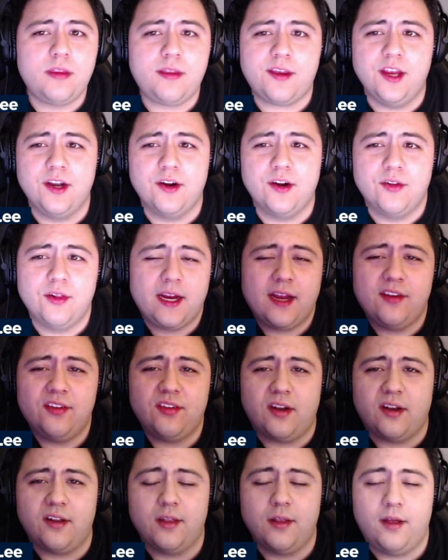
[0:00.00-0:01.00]
you know, like I
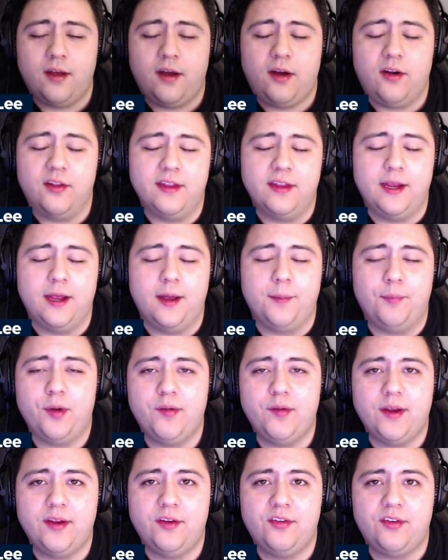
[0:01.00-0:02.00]
said on the
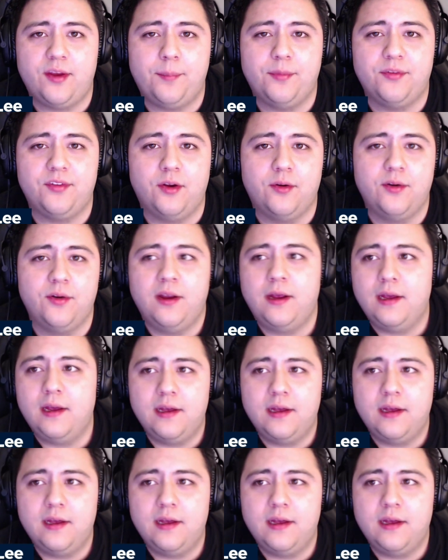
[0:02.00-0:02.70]
previous episode,